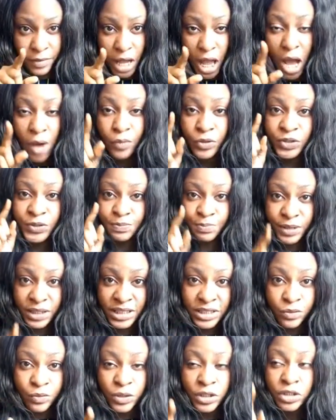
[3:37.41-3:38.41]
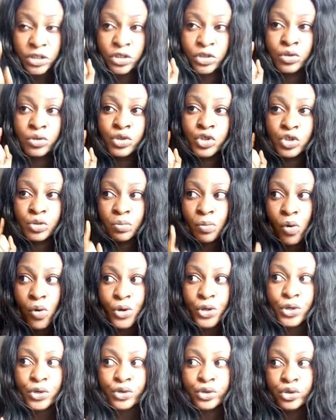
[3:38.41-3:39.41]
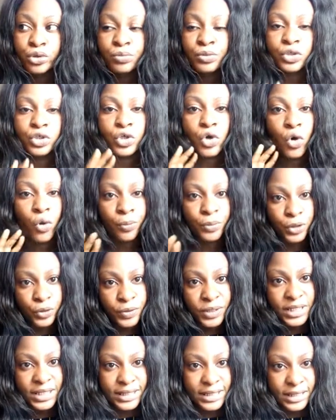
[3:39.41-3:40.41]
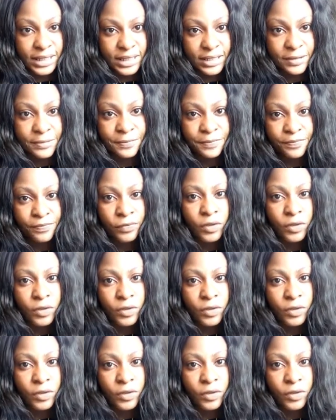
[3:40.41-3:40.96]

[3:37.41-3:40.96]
I was busy with the small YouTubers community,